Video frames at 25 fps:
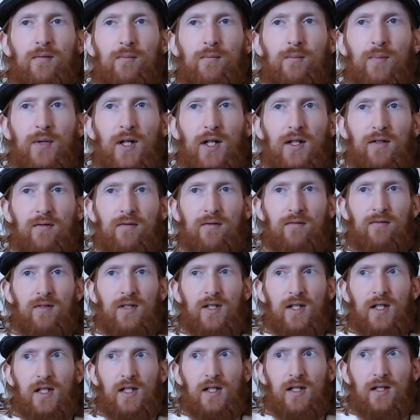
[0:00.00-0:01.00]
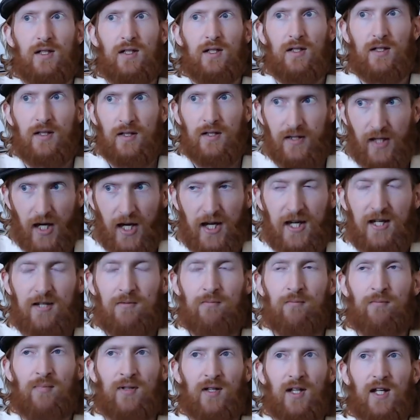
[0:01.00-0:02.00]
but the
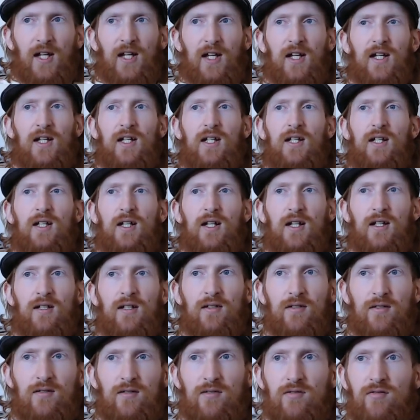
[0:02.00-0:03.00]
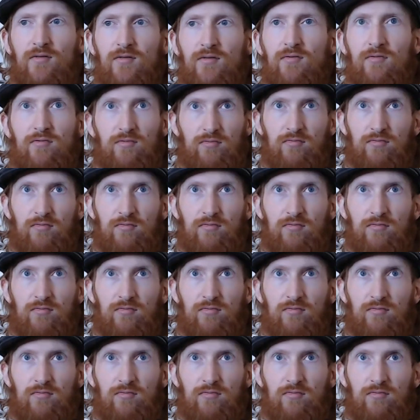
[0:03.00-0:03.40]
gameplay is